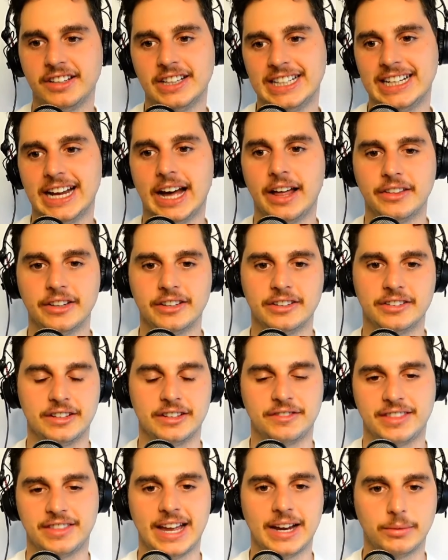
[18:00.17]
in others
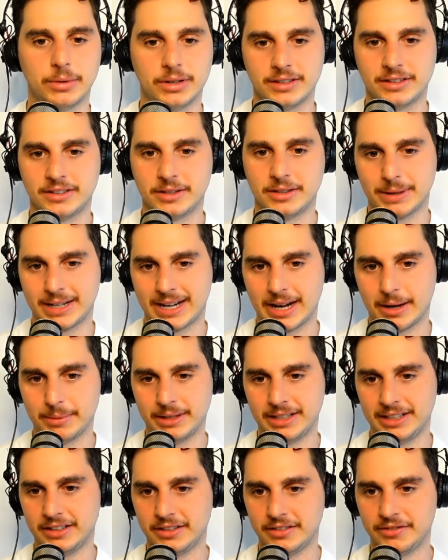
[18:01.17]
if they wanted to become
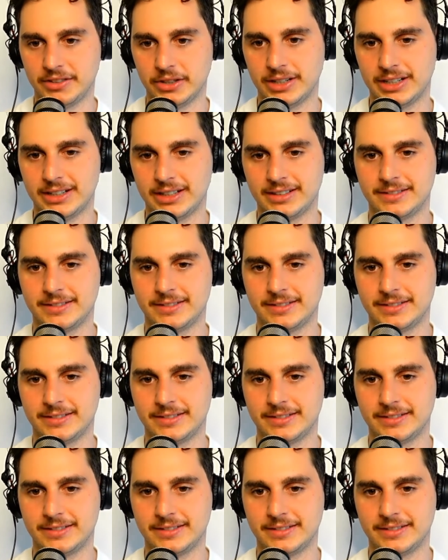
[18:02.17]
an interviewer?